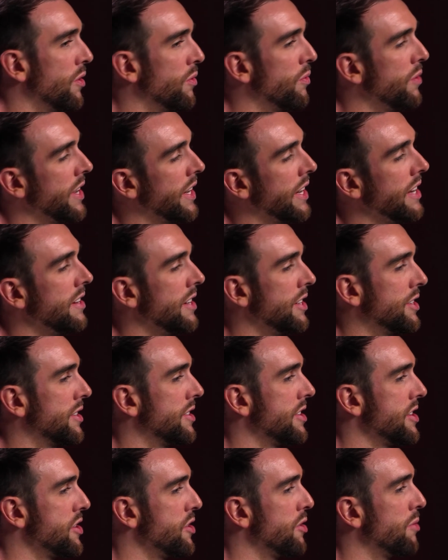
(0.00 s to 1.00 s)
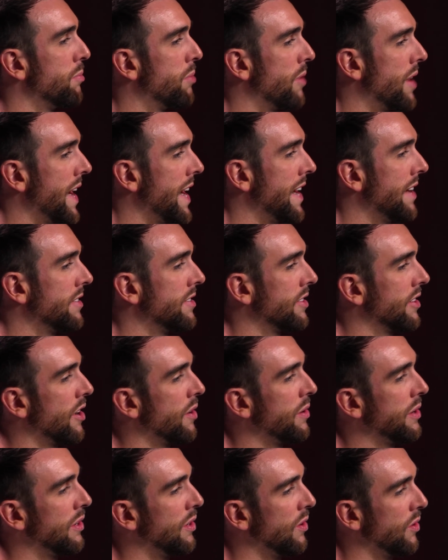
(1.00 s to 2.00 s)
reconditioning your brain to go
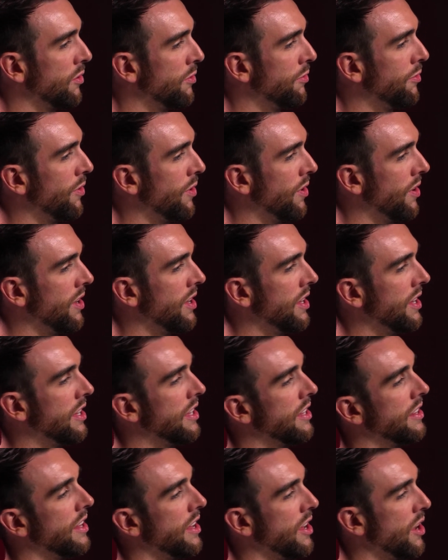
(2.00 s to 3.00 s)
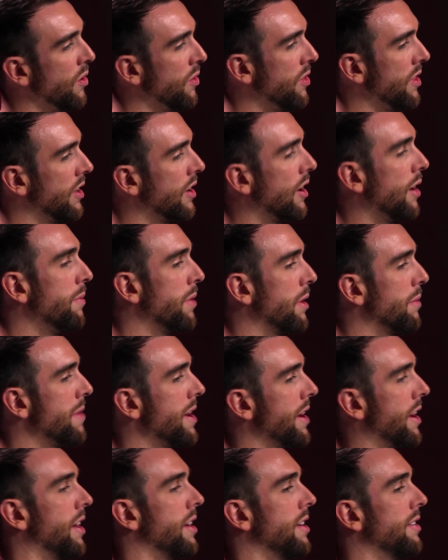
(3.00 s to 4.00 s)
and look for the healthy coping
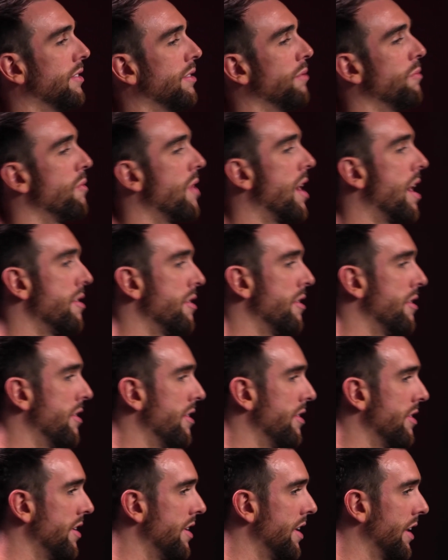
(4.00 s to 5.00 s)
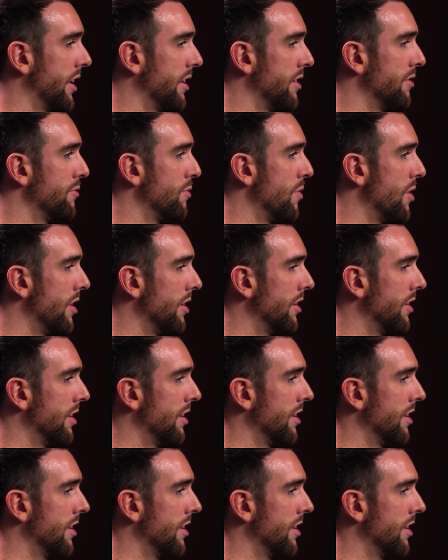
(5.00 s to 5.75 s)
mechanism rather than the negative one.